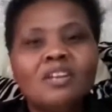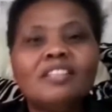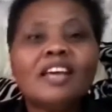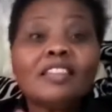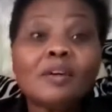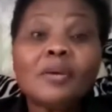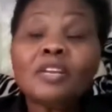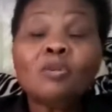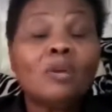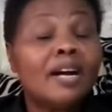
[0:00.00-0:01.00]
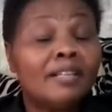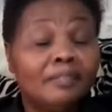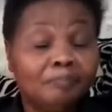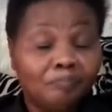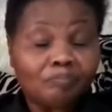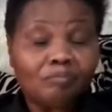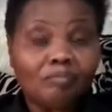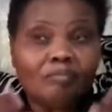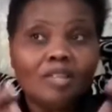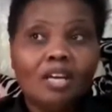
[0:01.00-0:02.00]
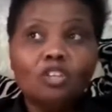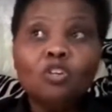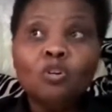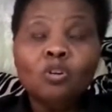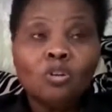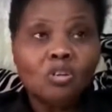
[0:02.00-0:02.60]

The other way you can, you know,